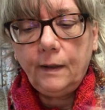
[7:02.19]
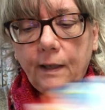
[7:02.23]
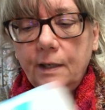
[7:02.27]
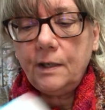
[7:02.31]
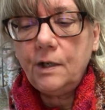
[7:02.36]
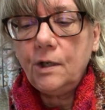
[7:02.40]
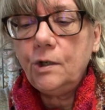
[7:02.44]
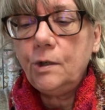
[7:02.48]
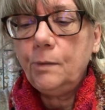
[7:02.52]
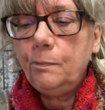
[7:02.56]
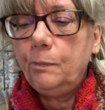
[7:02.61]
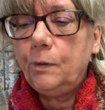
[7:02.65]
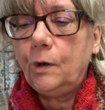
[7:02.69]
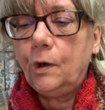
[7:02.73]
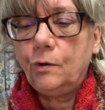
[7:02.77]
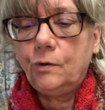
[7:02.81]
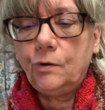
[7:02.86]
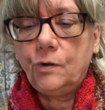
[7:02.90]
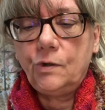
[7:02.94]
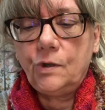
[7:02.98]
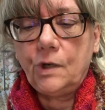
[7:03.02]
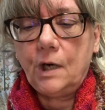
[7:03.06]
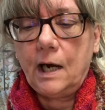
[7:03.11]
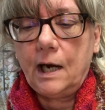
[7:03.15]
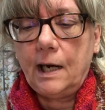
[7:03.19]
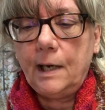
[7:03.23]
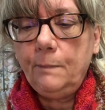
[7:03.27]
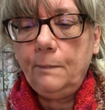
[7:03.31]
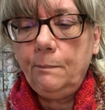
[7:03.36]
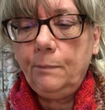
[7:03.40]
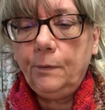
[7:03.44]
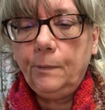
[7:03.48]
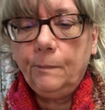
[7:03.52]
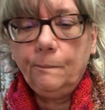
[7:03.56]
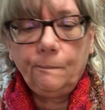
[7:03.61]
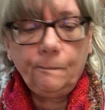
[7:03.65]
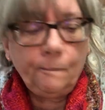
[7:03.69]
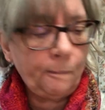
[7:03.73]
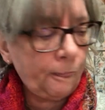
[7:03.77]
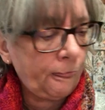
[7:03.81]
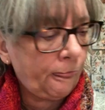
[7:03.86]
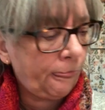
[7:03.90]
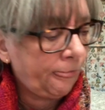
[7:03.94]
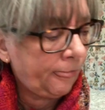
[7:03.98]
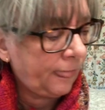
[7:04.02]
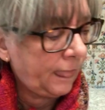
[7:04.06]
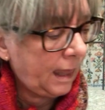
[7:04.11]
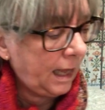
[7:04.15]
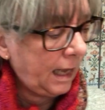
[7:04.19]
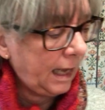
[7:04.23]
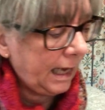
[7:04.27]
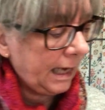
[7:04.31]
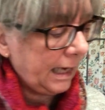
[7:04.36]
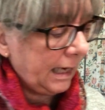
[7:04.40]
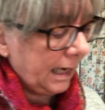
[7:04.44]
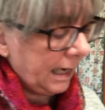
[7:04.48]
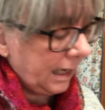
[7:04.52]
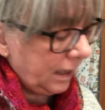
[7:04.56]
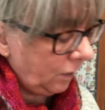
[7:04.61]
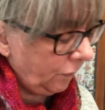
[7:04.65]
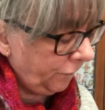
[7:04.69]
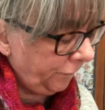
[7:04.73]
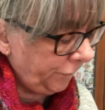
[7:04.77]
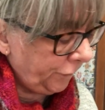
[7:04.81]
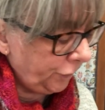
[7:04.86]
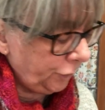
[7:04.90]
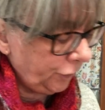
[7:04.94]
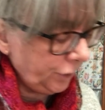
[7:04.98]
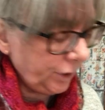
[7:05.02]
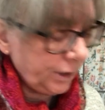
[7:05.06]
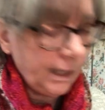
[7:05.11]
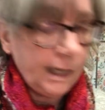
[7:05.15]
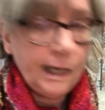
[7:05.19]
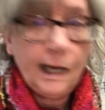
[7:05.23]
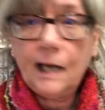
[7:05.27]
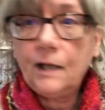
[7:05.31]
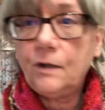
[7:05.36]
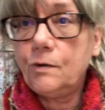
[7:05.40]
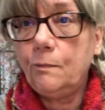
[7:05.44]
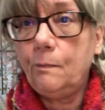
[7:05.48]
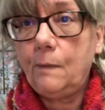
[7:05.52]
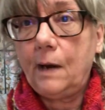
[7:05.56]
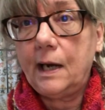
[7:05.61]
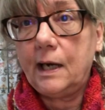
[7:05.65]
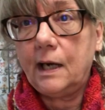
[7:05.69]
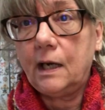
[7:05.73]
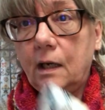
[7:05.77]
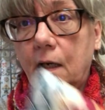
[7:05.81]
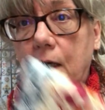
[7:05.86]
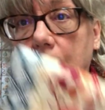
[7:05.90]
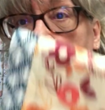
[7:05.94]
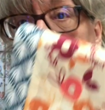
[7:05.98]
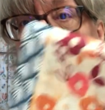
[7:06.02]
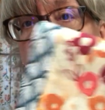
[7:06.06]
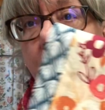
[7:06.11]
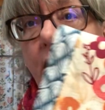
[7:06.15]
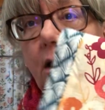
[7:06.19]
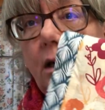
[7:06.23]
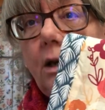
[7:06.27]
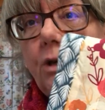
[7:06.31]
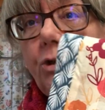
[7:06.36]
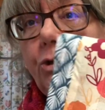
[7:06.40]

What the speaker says: This is a prototype. And of course I had to make a